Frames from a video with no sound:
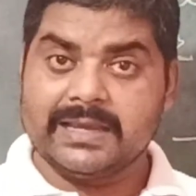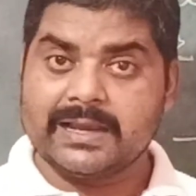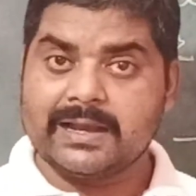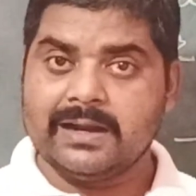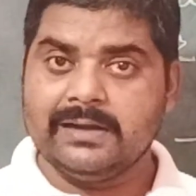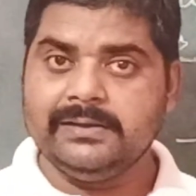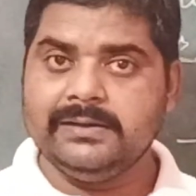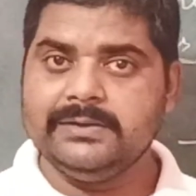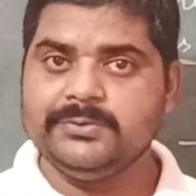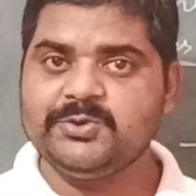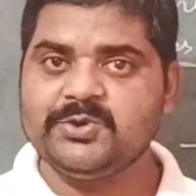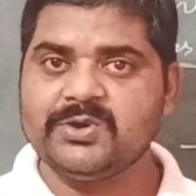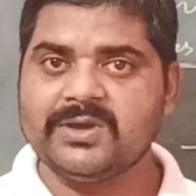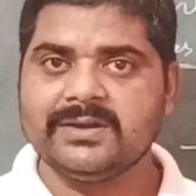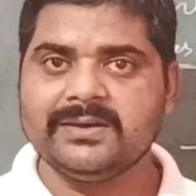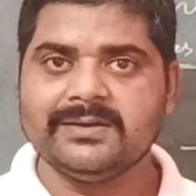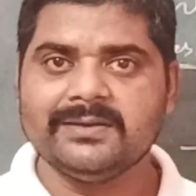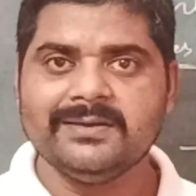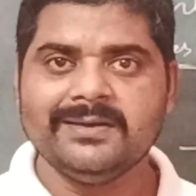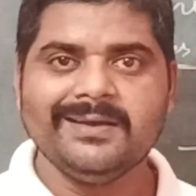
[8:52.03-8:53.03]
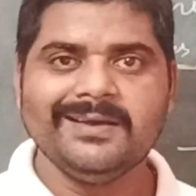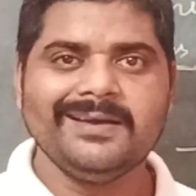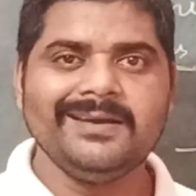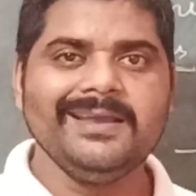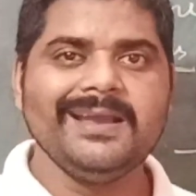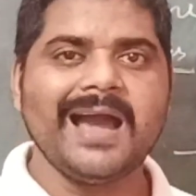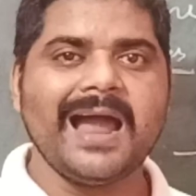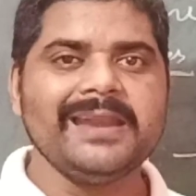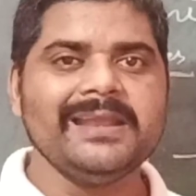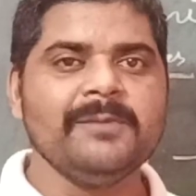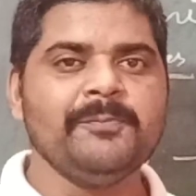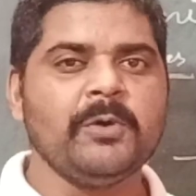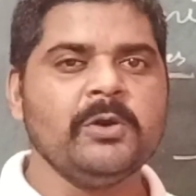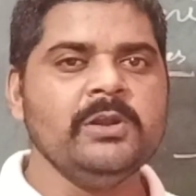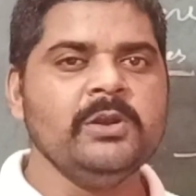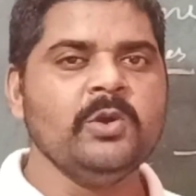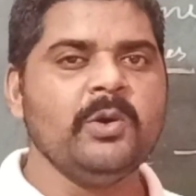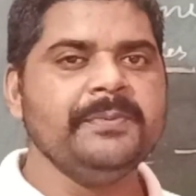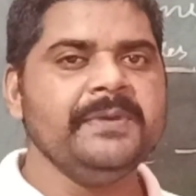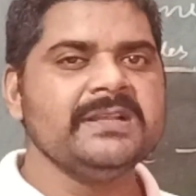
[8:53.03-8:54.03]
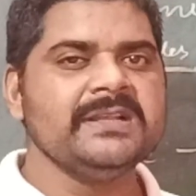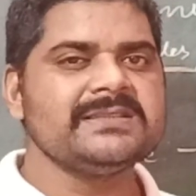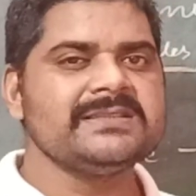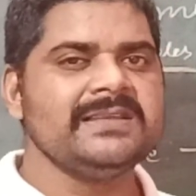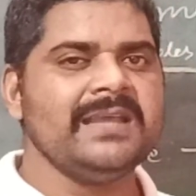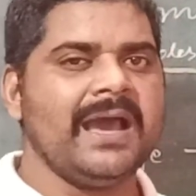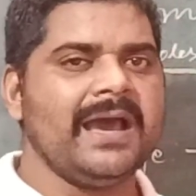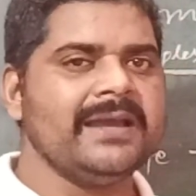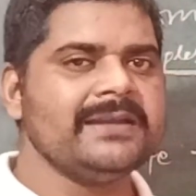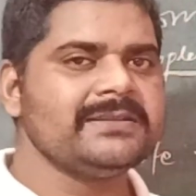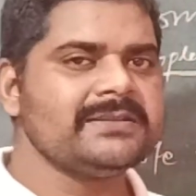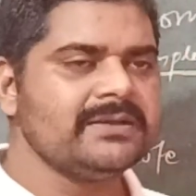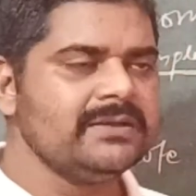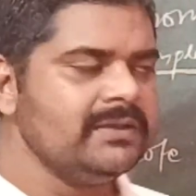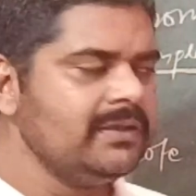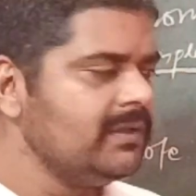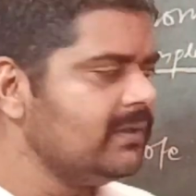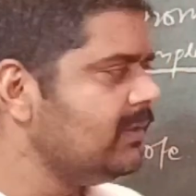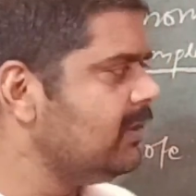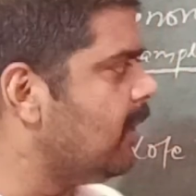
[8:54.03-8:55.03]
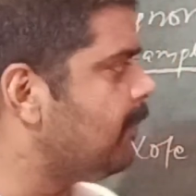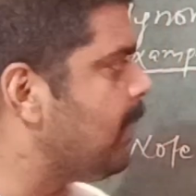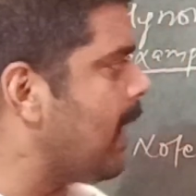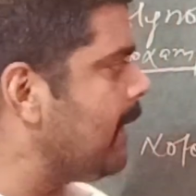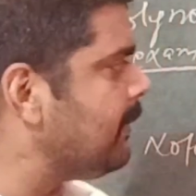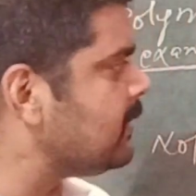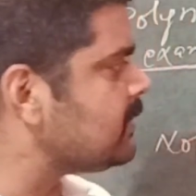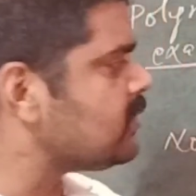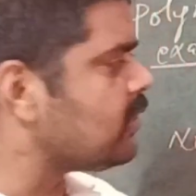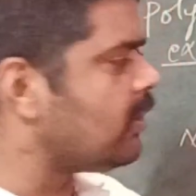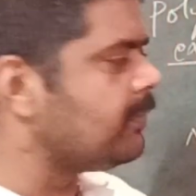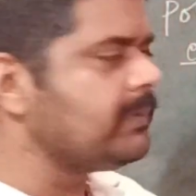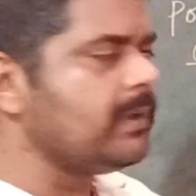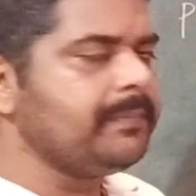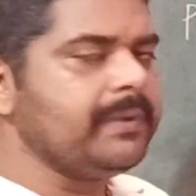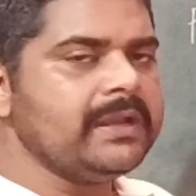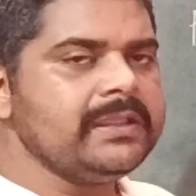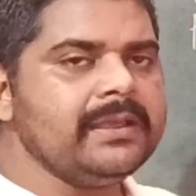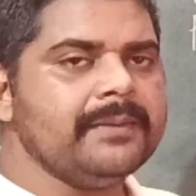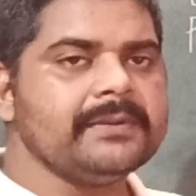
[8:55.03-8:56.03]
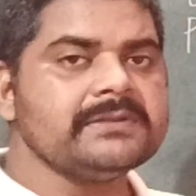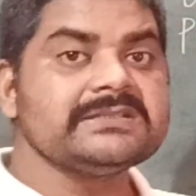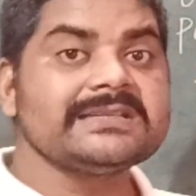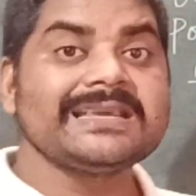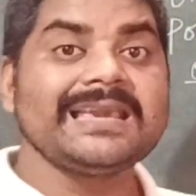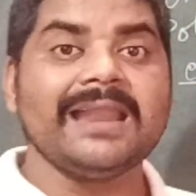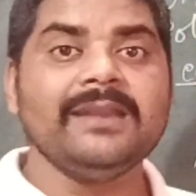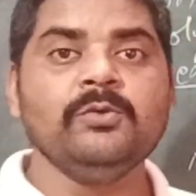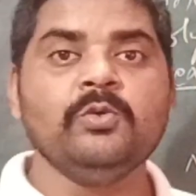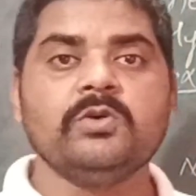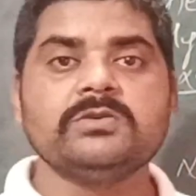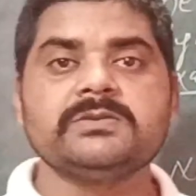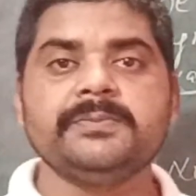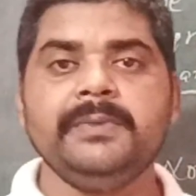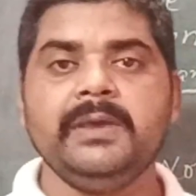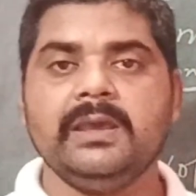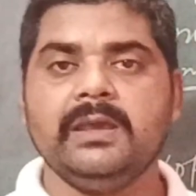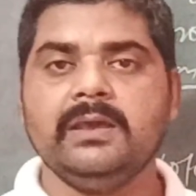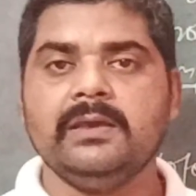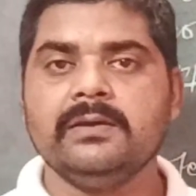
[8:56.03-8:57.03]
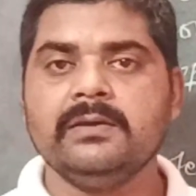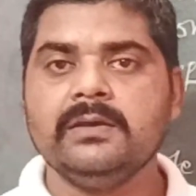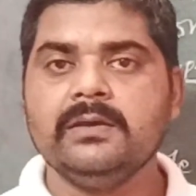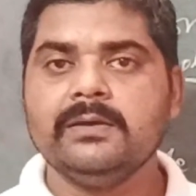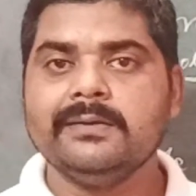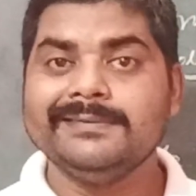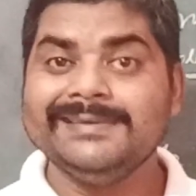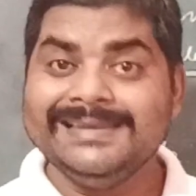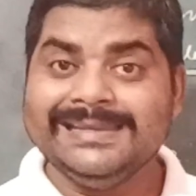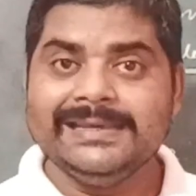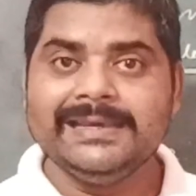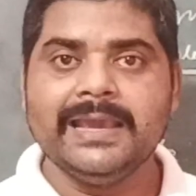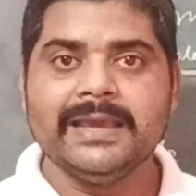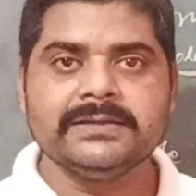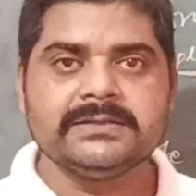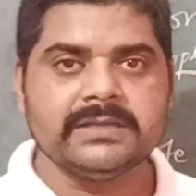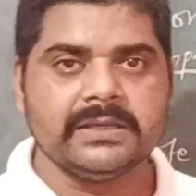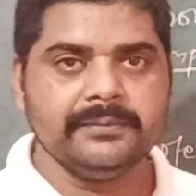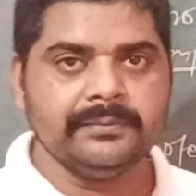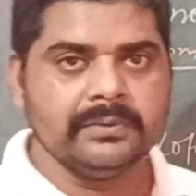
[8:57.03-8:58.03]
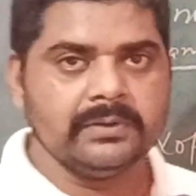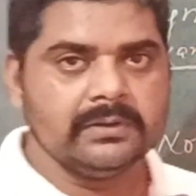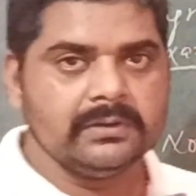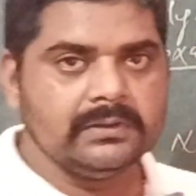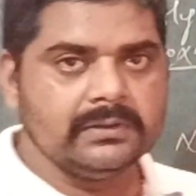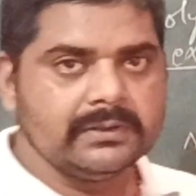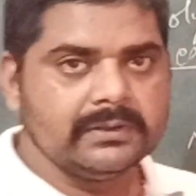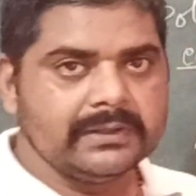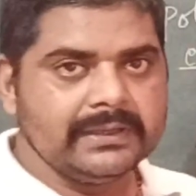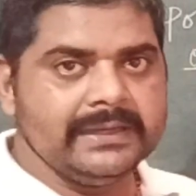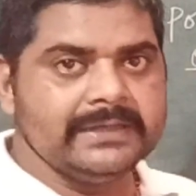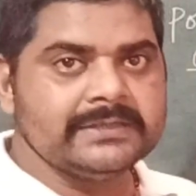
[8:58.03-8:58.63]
condition regarding polynomials that the powers of the variables cannot be negative. It